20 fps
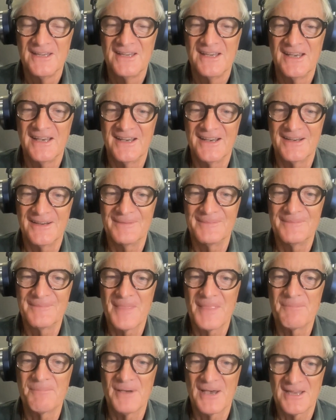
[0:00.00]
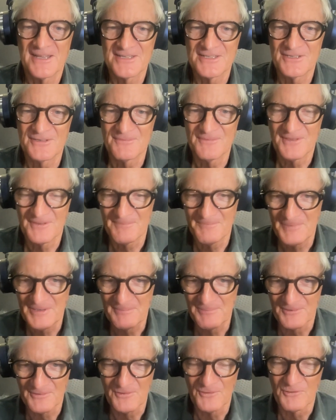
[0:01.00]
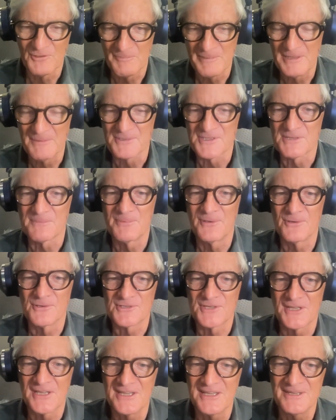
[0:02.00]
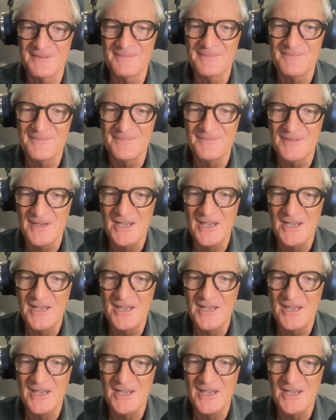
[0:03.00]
But all the people supporting him,